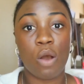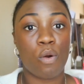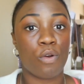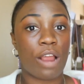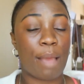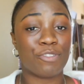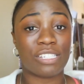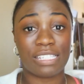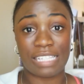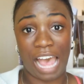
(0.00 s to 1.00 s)
or I'm
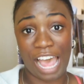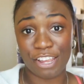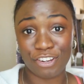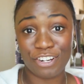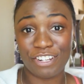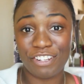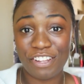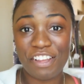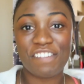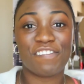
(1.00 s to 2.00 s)
just tired
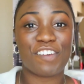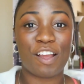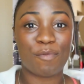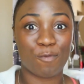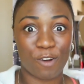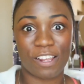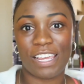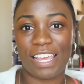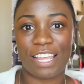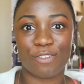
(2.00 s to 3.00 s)
from
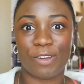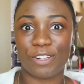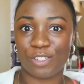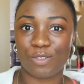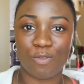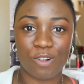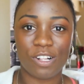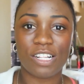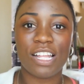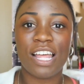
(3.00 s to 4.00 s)
working and going to
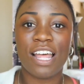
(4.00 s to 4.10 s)
school,